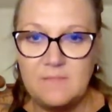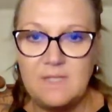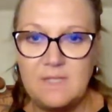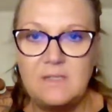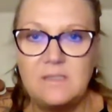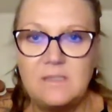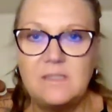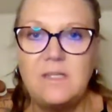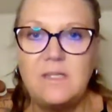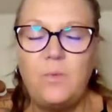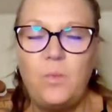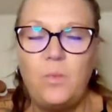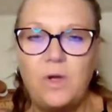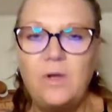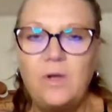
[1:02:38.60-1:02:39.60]
It's the
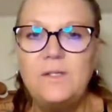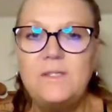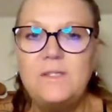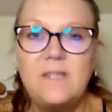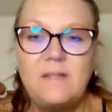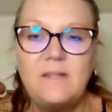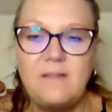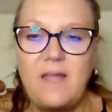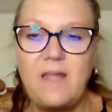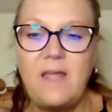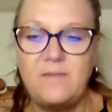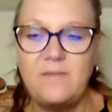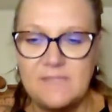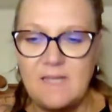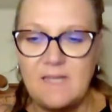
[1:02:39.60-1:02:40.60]
words that they
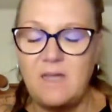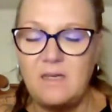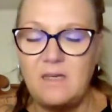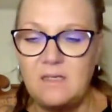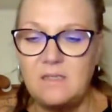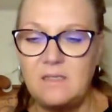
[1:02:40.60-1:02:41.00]
have said.